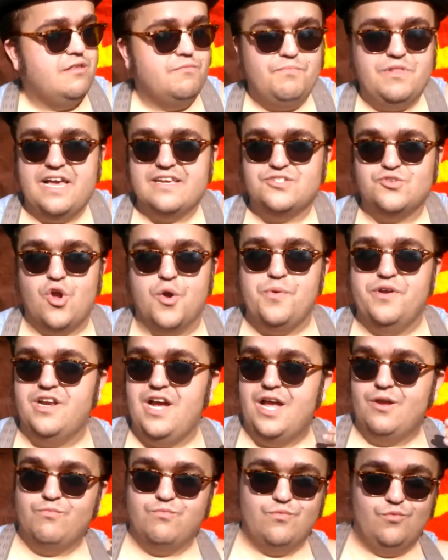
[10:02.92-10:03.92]
Black Scorpion
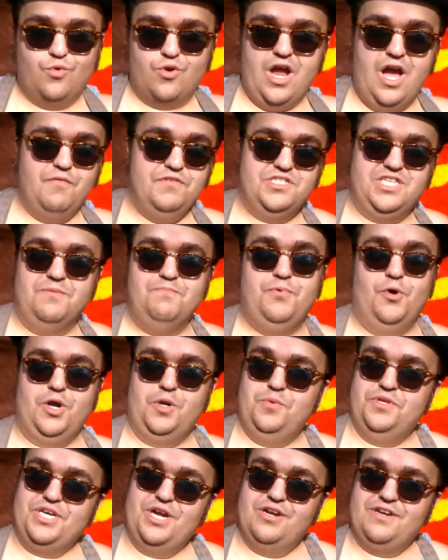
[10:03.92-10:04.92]
and I were obviously
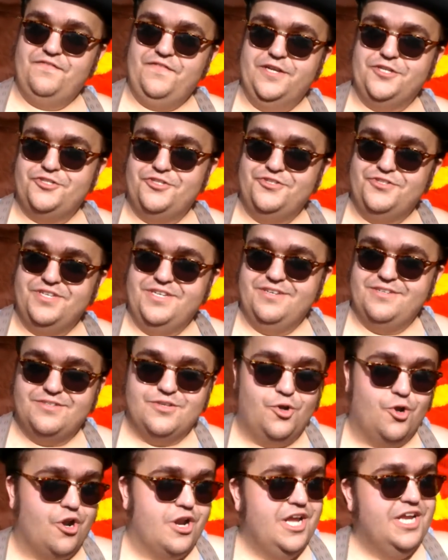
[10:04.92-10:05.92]
born with our deficiencies, or